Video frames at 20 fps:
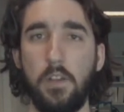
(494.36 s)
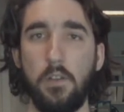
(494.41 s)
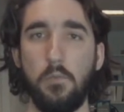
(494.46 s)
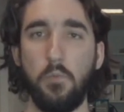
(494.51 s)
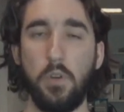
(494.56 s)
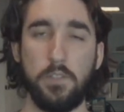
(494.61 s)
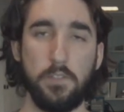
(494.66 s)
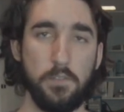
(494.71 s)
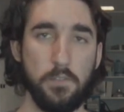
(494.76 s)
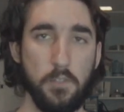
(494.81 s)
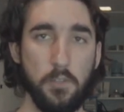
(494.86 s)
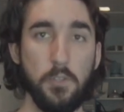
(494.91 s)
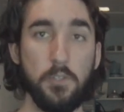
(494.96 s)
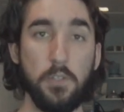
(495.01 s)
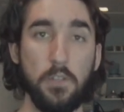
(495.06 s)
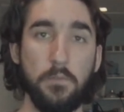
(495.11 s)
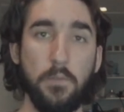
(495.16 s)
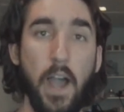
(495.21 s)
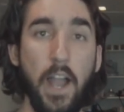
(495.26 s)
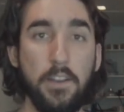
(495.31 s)
what's
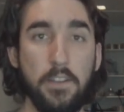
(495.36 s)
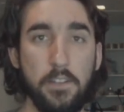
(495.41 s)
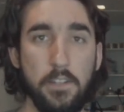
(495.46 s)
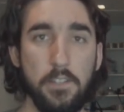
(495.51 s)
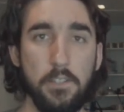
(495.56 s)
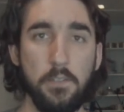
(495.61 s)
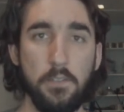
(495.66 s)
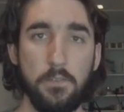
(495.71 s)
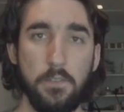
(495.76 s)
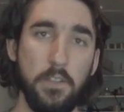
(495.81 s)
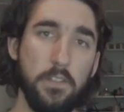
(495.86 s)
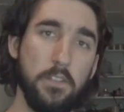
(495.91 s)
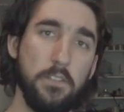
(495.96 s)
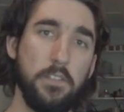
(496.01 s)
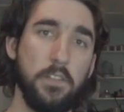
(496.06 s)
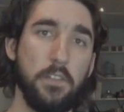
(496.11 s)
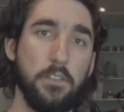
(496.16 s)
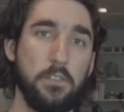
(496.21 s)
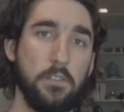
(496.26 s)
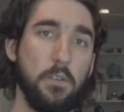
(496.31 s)
usually factored into
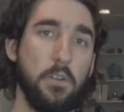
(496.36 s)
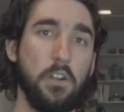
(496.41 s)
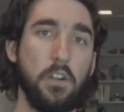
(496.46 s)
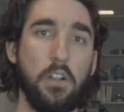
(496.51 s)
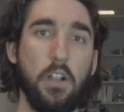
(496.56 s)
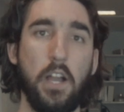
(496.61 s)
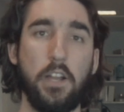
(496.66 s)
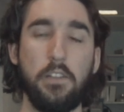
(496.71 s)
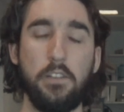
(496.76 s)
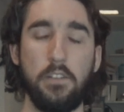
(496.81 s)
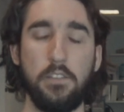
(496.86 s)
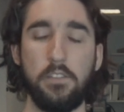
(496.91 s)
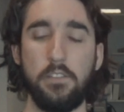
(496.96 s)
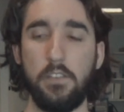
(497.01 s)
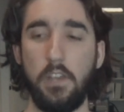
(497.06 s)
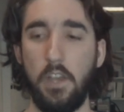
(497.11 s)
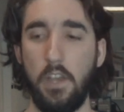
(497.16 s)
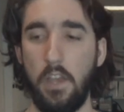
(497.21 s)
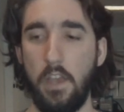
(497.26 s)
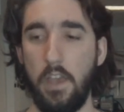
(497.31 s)
efficiency in solar
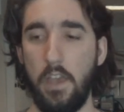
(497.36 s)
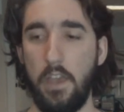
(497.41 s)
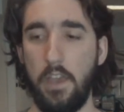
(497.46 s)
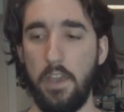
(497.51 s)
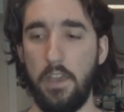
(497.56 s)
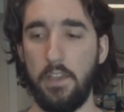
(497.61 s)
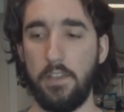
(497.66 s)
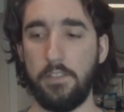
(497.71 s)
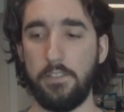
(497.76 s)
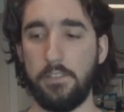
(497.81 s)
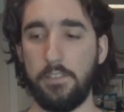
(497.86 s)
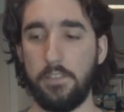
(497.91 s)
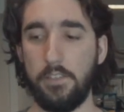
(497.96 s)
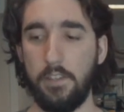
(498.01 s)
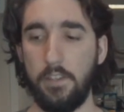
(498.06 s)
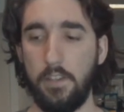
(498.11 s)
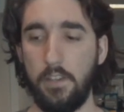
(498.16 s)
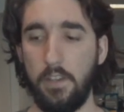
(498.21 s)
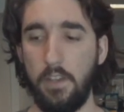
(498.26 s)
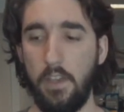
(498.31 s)
collectors is
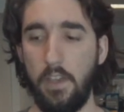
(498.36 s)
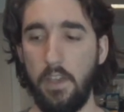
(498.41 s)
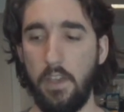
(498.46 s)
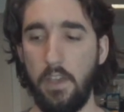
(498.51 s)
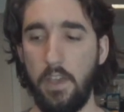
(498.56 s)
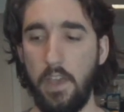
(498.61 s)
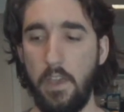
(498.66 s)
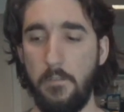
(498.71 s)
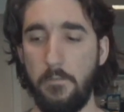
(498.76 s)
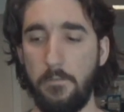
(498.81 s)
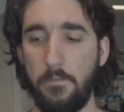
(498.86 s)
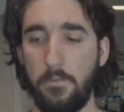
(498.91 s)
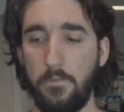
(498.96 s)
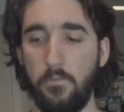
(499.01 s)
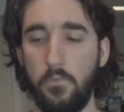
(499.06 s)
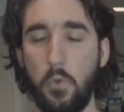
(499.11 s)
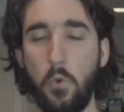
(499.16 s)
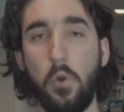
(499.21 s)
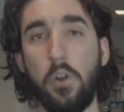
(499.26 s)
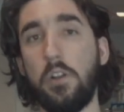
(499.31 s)
if
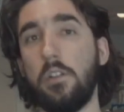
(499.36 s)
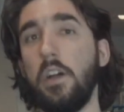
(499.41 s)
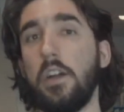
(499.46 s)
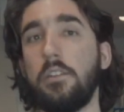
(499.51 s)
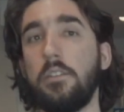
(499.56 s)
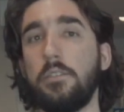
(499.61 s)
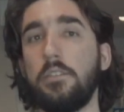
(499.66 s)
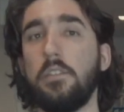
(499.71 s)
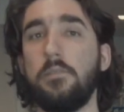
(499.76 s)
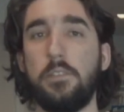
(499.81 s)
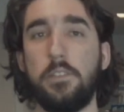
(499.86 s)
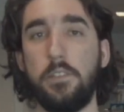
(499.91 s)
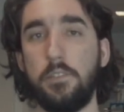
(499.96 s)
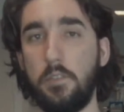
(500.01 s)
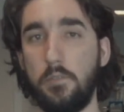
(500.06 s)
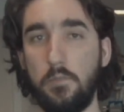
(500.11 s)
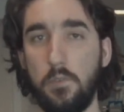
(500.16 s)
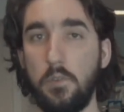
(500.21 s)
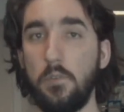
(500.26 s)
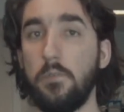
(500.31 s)
your collector surface is
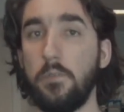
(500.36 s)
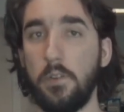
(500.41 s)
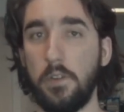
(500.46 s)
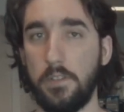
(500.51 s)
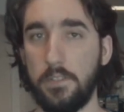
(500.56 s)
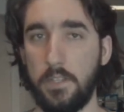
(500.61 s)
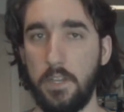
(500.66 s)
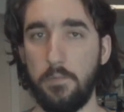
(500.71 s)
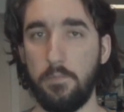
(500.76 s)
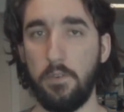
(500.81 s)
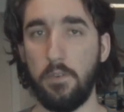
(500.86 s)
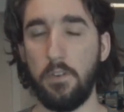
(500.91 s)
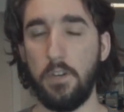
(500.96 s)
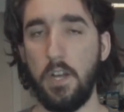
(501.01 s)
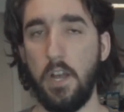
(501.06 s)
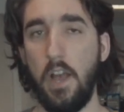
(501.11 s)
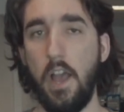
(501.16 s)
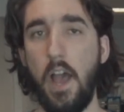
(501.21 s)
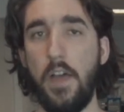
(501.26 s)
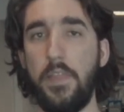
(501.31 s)
a roof, for example,
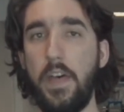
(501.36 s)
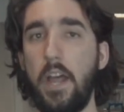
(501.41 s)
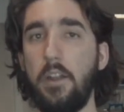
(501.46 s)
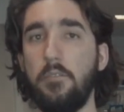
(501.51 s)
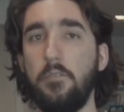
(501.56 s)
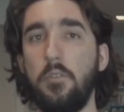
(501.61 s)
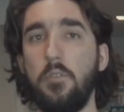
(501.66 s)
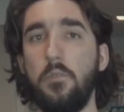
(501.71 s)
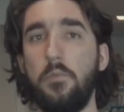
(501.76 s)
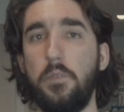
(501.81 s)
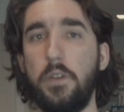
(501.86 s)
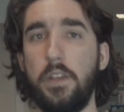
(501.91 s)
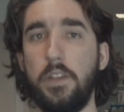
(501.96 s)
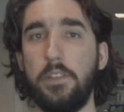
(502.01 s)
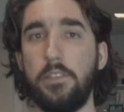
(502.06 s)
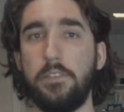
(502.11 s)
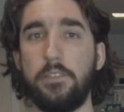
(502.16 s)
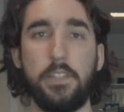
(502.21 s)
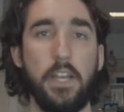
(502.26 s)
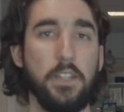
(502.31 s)
and that roof
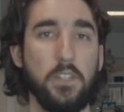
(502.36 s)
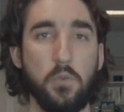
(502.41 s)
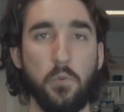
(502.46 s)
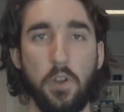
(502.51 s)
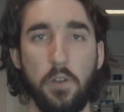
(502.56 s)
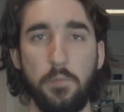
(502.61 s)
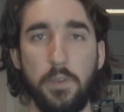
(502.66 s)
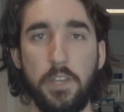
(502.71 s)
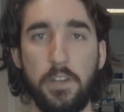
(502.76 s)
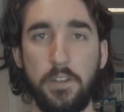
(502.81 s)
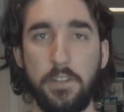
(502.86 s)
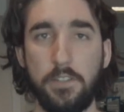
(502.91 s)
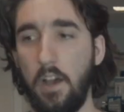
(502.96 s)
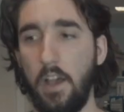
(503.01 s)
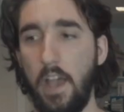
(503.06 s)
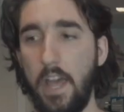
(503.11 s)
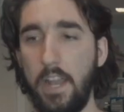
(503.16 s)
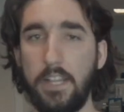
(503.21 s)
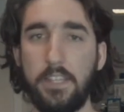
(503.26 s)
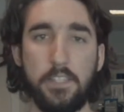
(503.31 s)
is 10 square meters,
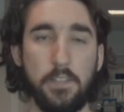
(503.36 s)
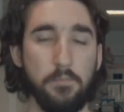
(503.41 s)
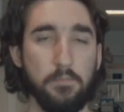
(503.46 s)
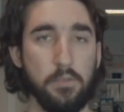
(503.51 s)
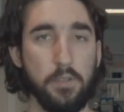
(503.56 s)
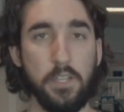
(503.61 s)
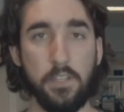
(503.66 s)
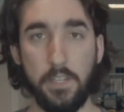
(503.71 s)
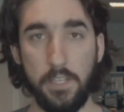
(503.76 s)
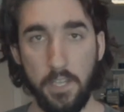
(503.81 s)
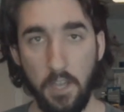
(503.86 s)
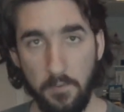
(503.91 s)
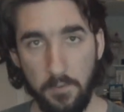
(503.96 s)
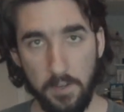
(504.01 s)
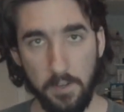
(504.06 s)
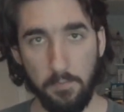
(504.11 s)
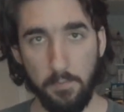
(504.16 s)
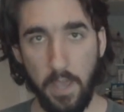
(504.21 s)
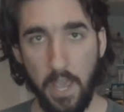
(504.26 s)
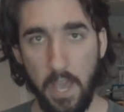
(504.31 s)
and it's completely
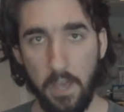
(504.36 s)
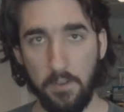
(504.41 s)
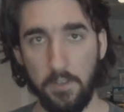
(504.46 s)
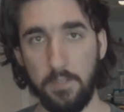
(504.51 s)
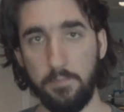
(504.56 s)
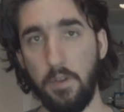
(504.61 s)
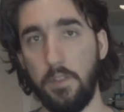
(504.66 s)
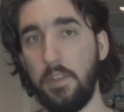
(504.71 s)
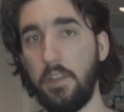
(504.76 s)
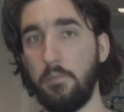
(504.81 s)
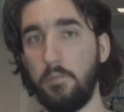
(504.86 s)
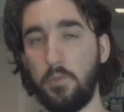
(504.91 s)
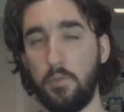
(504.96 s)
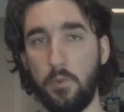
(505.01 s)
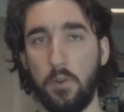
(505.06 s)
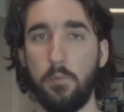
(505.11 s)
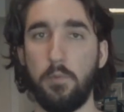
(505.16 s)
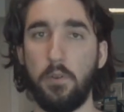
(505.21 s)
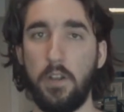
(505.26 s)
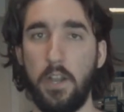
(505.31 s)
covered in panels, but the
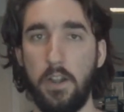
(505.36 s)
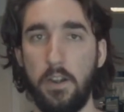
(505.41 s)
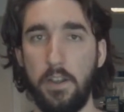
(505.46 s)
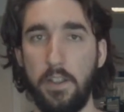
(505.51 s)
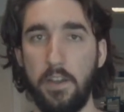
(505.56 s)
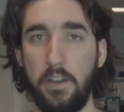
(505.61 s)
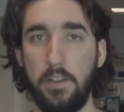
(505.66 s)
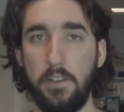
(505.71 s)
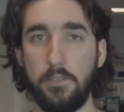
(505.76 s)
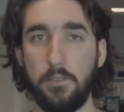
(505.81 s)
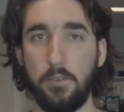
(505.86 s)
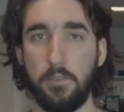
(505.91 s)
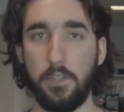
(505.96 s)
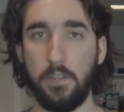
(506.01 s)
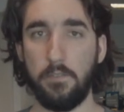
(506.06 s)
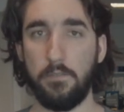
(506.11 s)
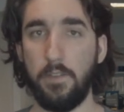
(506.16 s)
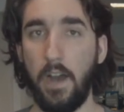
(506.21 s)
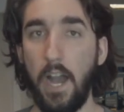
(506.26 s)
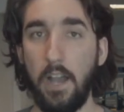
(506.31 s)
absorber area is
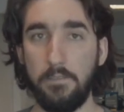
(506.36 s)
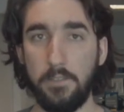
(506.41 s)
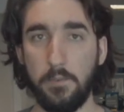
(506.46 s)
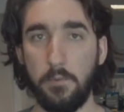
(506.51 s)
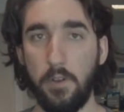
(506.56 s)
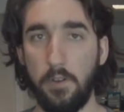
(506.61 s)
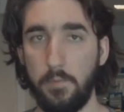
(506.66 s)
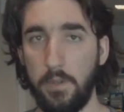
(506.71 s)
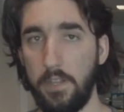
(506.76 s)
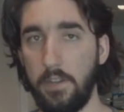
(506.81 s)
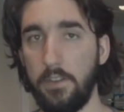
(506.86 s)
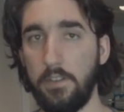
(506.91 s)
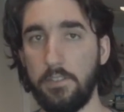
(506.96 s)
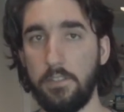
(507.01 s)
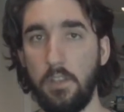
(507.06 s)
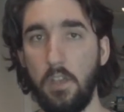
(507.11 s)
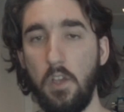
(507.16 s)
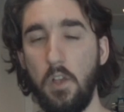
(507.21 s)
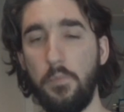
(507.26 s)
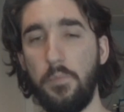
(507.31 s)
only 5 square
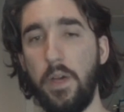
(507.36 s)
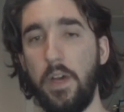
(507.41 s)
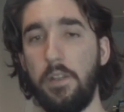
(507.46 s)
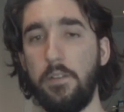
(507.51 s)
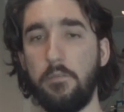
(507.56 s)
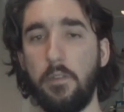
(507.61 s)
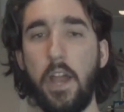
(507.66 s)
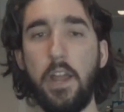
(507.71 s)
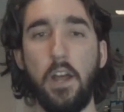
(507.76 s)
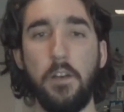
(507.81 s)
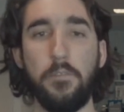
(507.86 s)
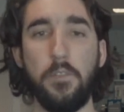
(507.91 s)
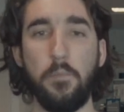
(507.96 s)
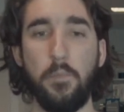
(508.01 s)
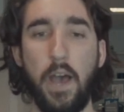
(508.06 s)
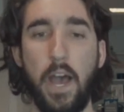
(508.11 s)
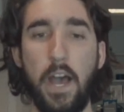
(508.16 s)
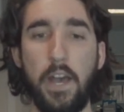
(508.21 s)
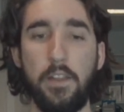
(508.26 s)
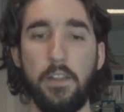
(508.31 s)
meters, then right off the
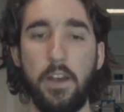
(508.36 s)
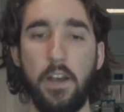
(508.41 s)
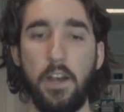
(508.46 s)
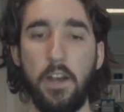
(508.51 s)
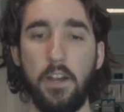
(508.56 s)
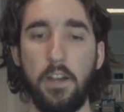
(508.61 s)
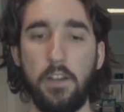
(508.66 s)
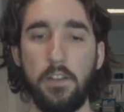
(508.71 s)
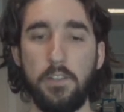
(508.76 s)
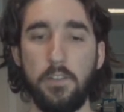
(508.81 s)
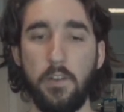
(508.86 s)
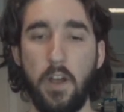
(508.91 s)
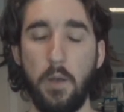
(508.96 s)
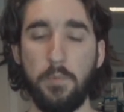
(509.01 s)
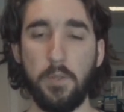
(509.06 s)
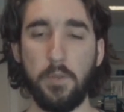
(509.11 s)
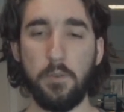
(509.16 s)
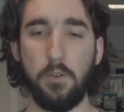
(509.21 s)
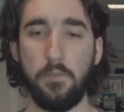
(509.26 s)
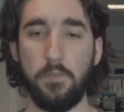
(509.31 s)
bat, your
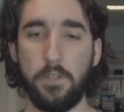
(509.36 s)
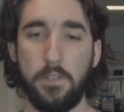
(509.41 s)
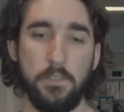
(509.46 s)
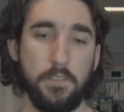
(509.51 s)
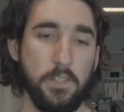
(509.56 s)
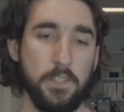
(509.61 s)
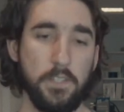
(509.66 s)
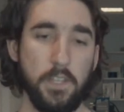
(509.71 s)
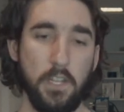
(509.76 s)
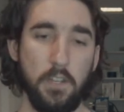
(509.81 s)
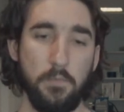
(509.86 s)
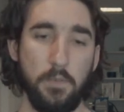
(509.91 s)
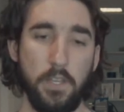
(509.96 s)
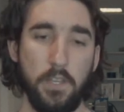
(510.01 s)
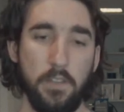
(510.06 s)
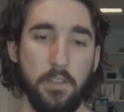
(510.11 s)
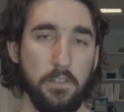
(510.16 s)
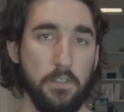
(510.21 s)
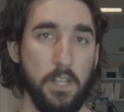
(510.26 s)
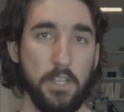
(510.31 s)
optical efficiency is going to
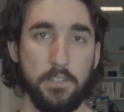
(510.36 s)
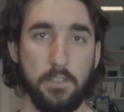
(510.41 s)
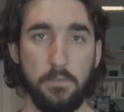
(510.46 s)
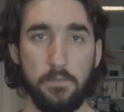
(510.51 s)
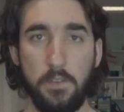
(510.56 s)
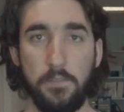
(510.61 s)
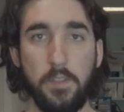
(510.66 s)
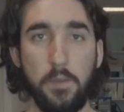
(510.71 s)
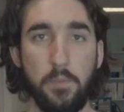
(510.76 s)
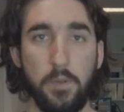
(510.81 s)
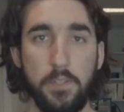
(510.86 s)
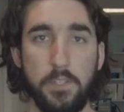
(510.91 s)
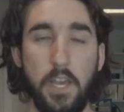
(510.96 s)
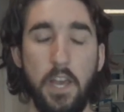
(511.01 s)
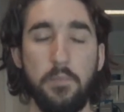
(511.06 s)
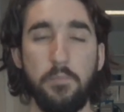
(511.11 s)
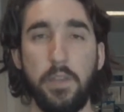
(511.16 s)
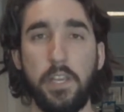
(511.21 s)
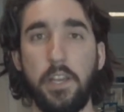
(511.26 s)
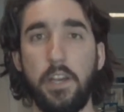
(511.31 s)
be less than
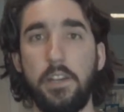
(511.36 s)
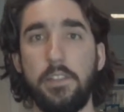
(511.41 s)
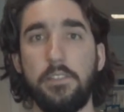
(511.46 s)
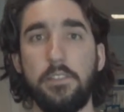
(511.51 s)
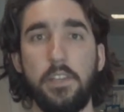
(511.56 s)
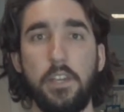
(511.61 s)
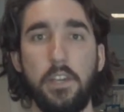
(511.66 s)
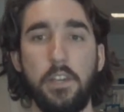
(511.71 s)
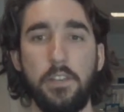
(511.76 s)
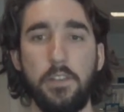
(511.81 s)
50%, because